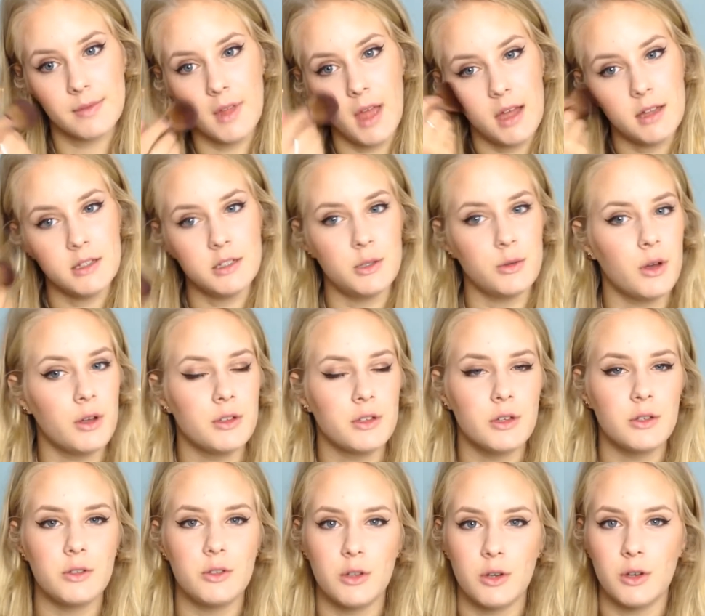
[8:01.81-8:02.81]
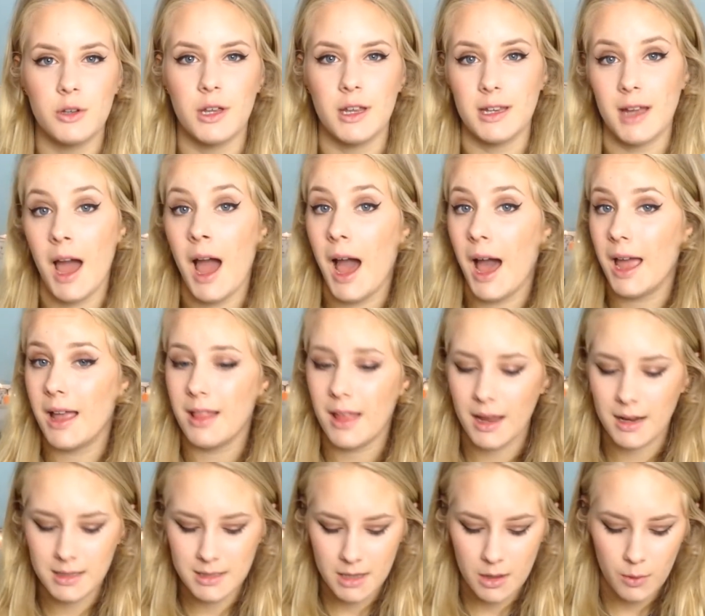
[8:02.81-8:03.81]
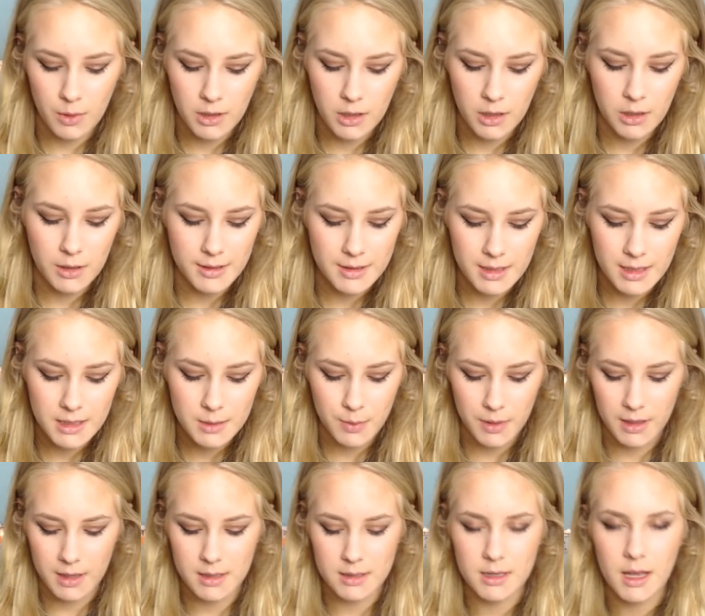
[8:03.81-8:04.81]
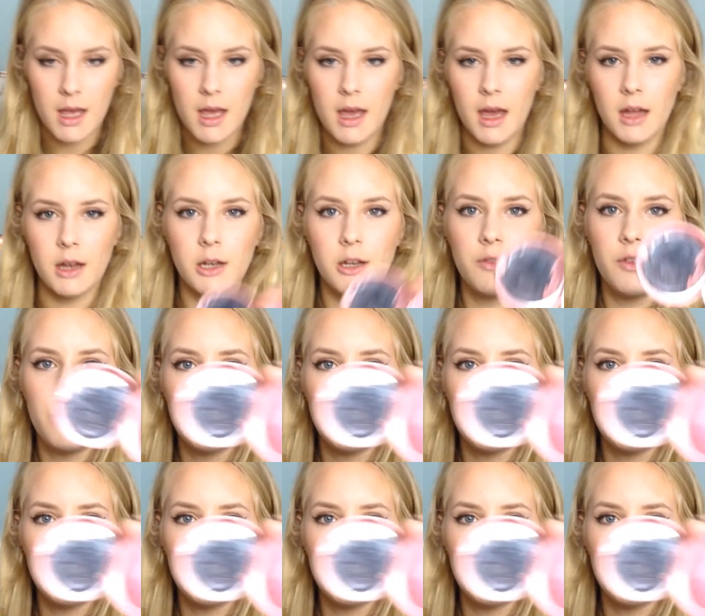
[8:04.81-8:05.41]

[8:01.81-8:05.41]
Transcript: And you also don't need a highlighter when you use this, because I don't know if